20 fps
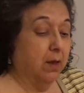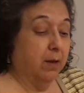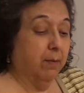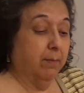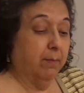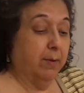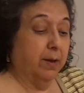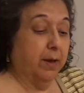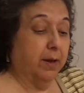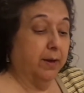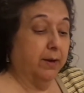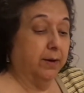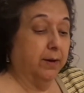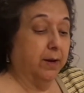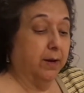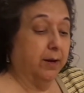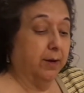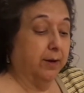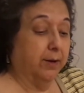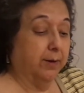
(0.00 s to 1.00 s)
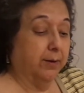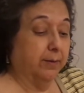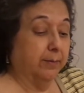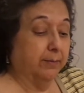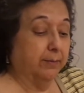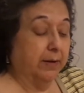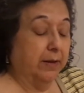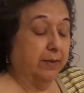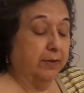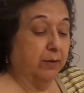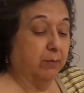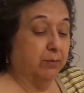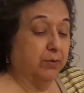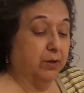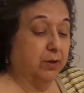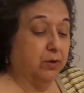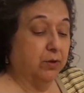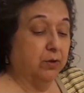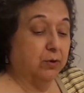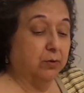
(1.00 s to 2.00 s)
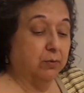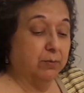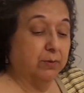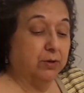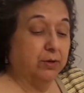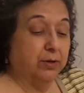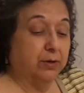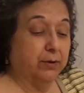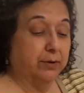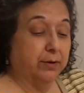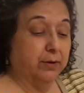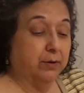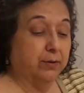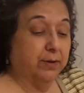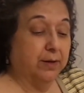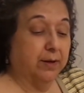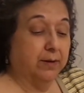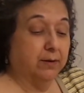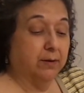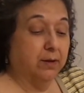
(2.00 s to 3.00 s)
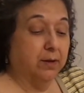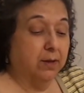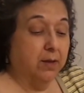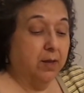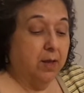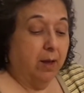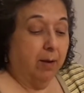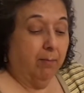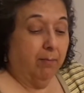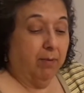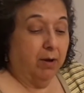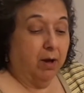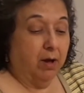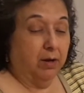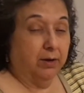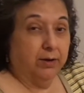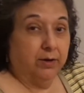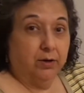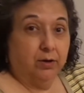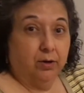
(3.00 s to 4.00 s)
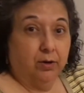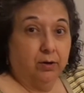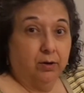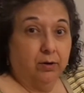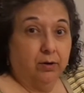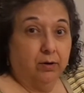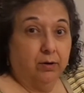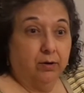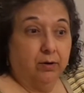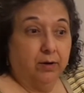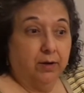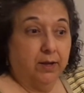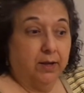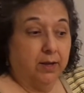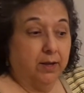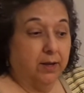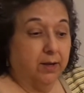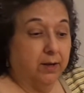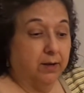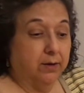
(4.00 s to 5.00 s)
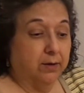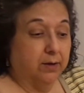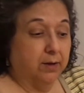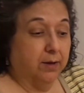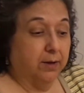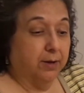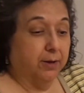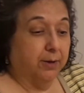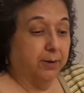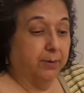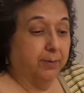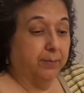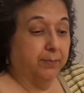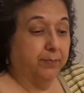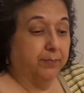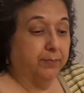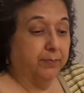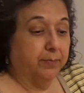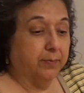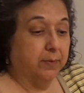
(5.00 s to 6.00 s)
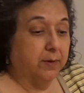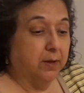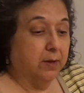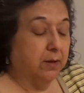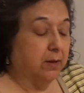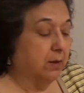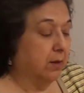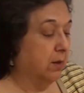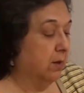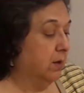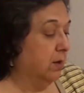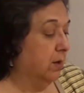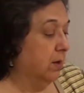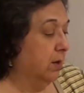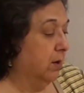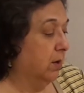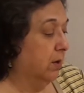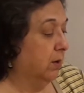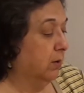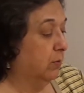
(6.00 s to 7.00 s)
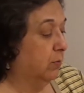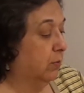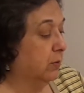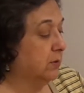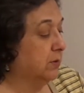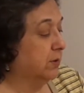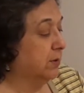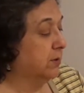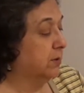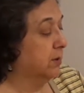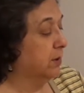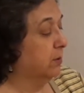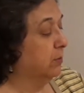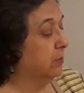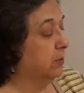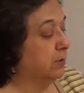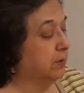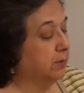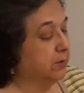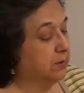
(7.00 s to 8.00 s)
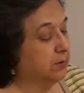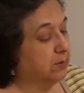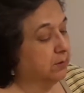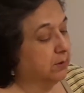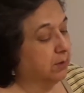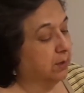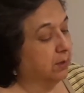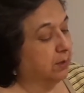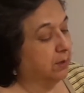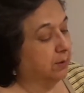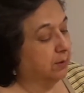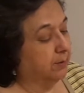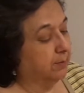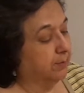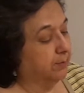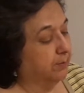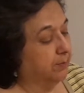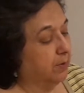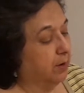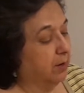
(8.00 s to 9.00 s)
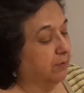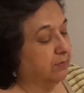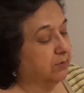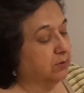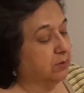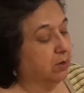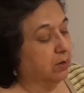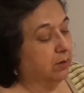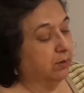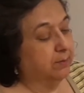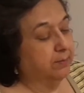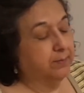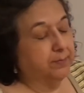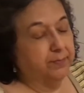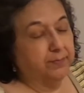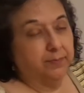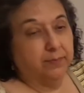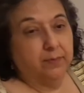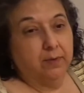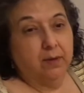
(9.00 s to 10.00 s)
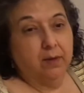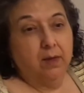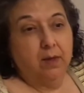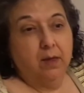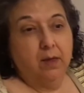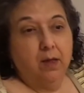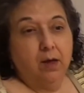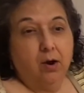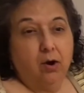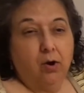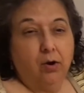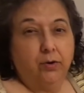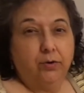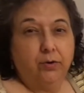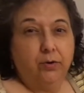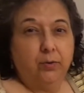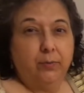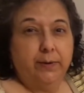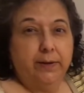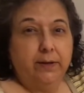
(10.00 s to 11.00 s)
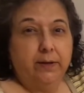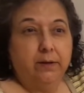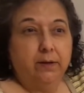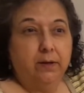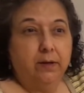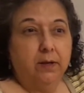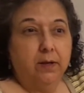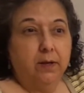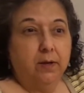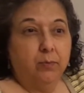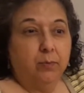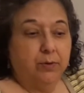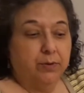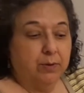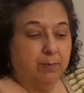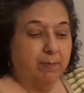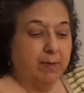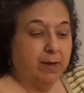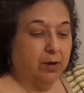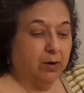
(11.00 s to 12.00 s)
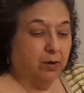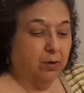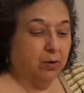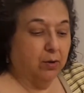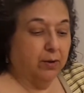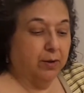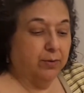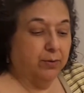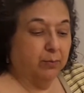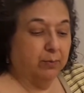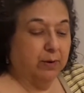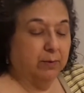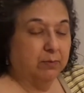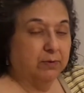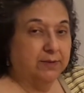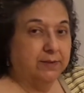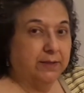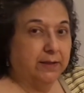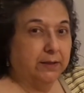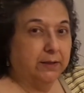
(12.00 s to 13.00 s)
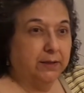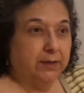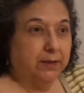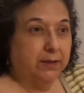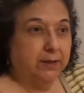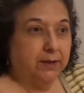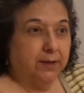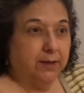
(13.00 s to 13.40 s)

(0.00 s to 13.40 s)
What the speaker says: But, and then with the new material that Ball and Kerr and, what's this other one? This is Harvest Guard are doing with the metal and the rubber sealing.